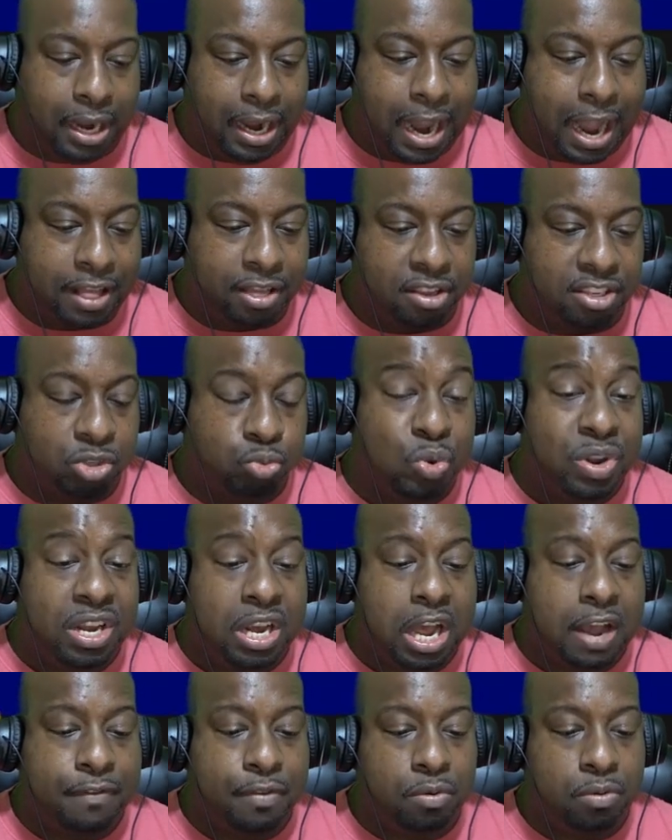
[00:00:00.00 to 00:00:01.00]
At the suite
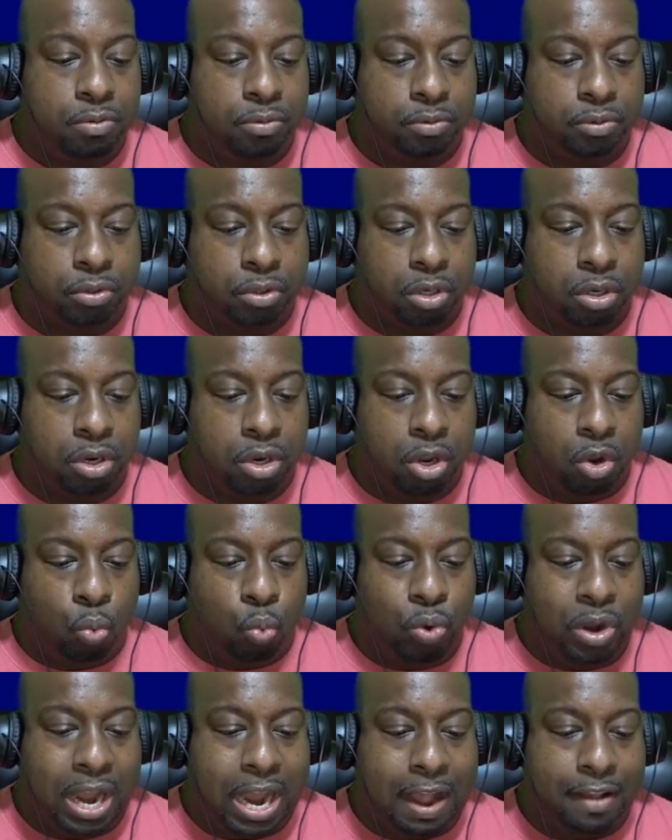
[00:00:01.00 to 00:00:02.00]
level,
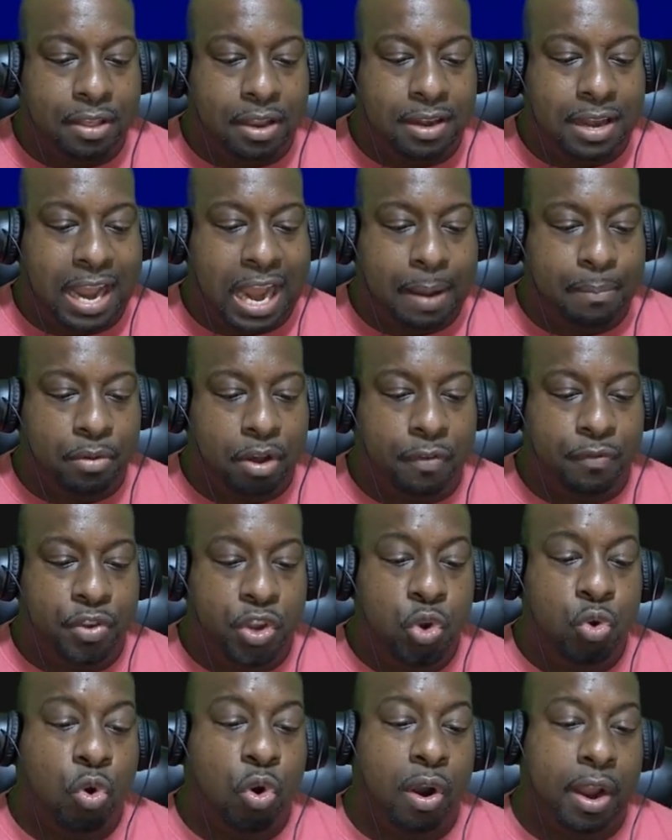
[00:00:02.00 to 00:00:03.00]
we have the name of
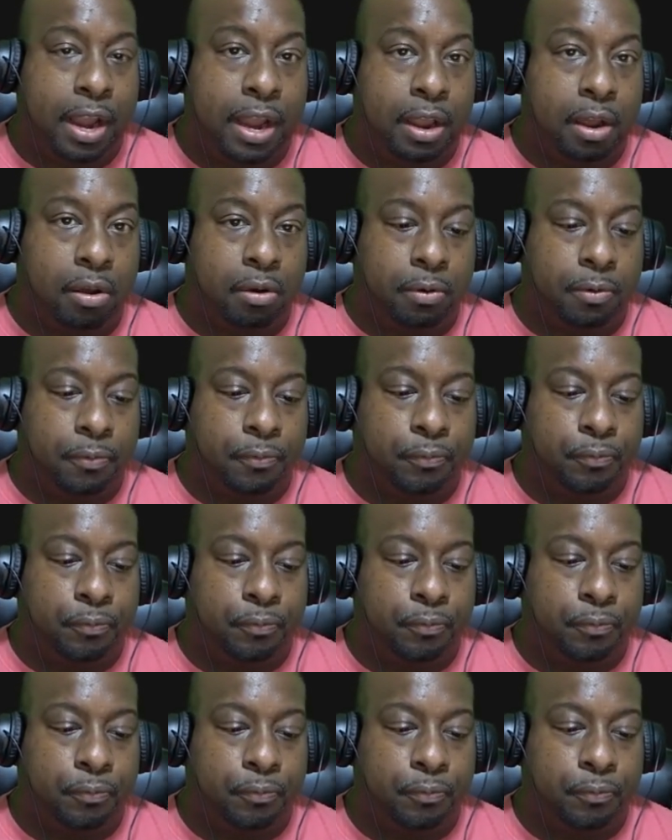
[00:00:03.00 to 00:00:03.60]
URL.